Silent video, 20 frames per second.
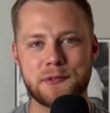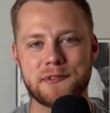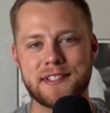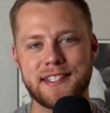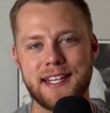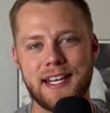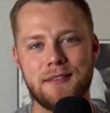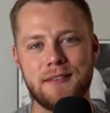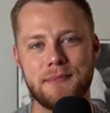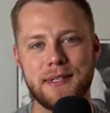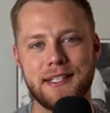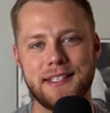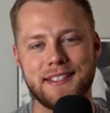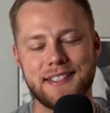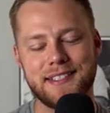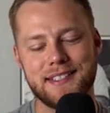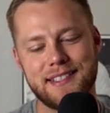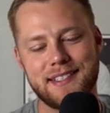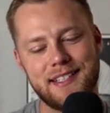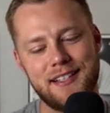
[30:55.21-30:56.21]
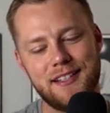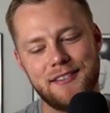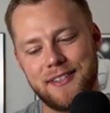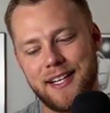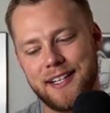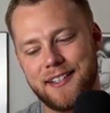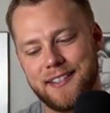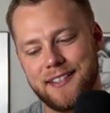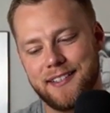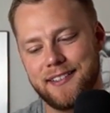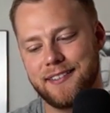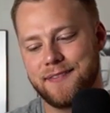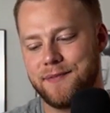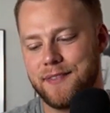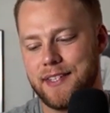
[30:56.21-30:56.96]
statements and stuff. I don't know.